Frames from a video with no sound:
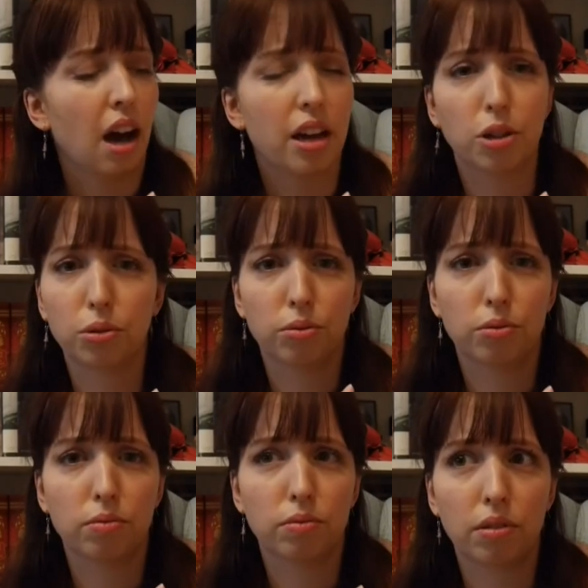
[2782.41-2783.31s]
I don't
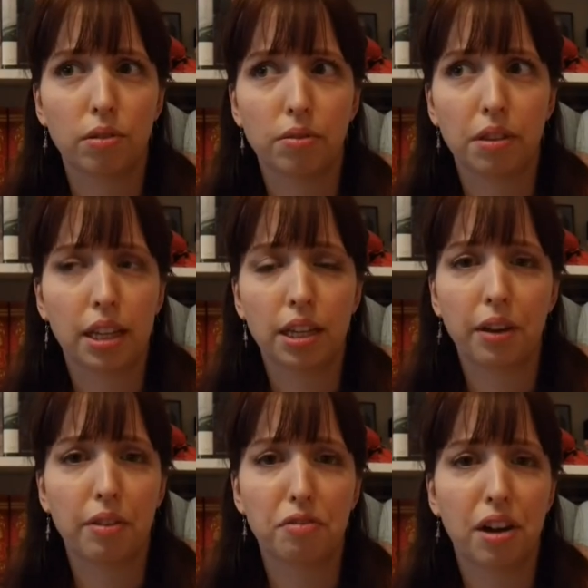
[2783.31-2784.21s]
think
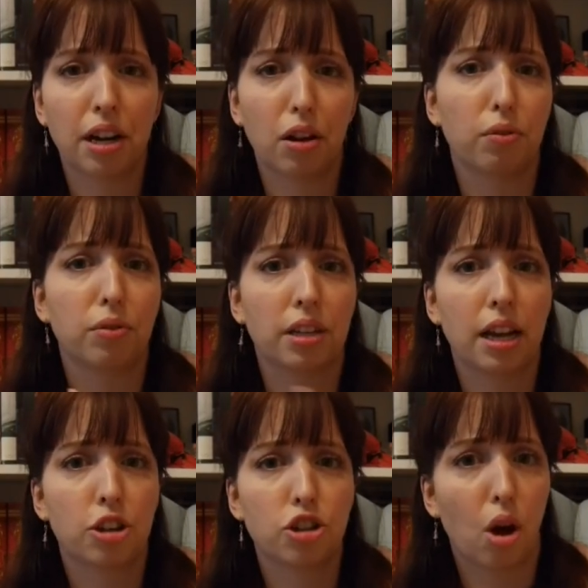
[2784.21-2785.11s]
we ever find out what
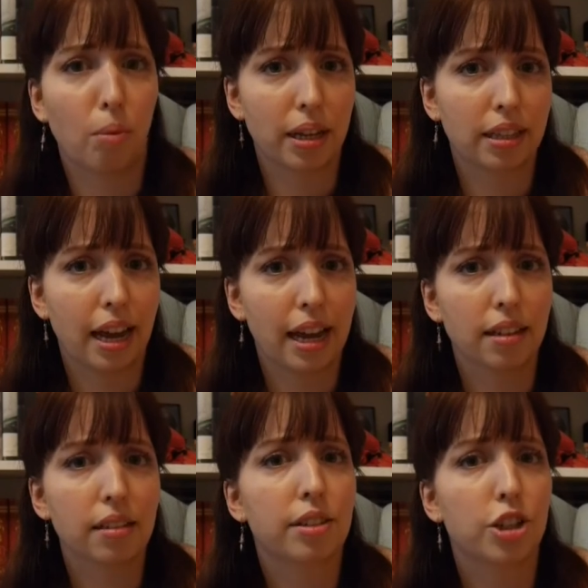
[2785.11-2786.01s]
her job
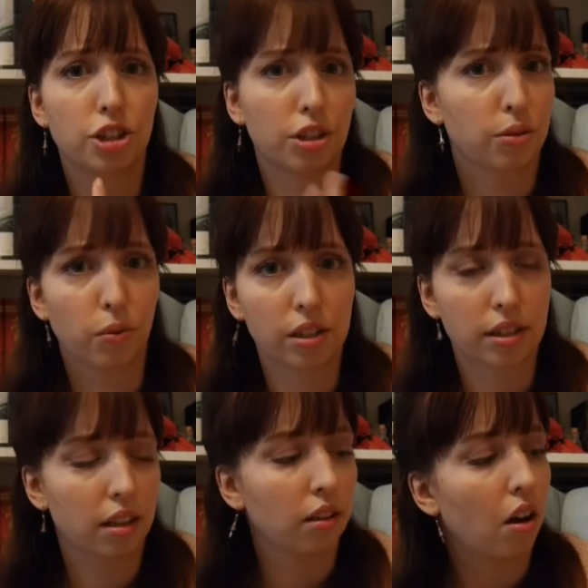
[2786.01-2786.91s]
entails, she just works
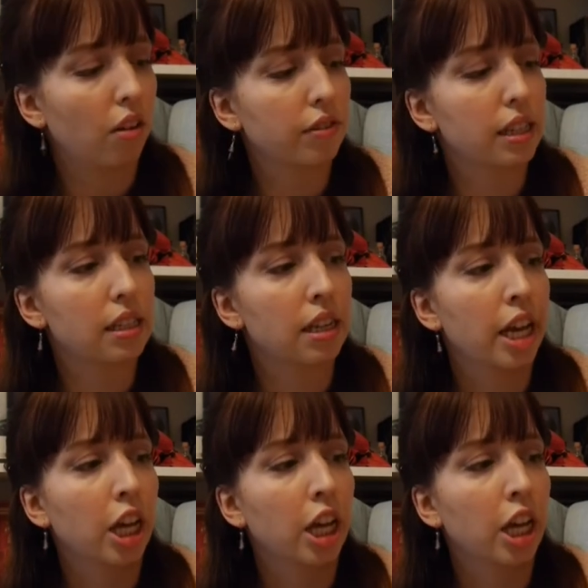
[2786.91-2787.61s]
in an office.